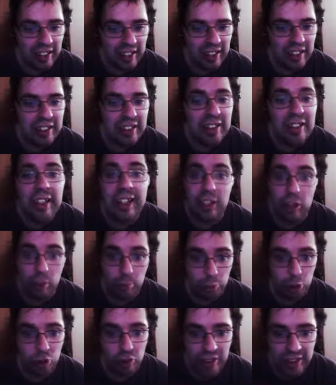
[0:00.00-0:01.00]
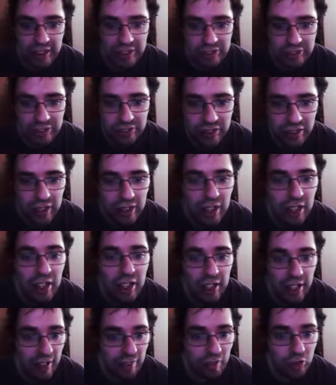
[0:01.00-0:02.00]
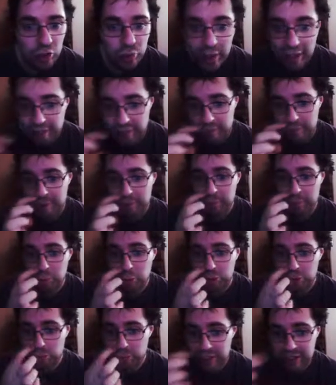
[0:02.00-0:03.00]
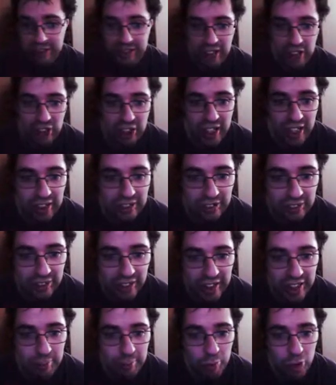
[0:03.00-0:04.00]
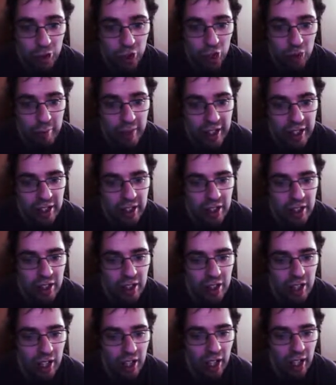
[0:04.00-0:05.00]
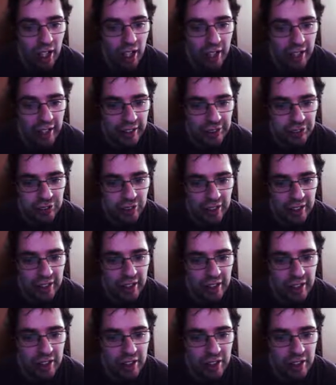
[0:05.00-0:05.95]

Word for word: this, these are proteins. And of course, we have some important ones such as hemoglobin, insulin,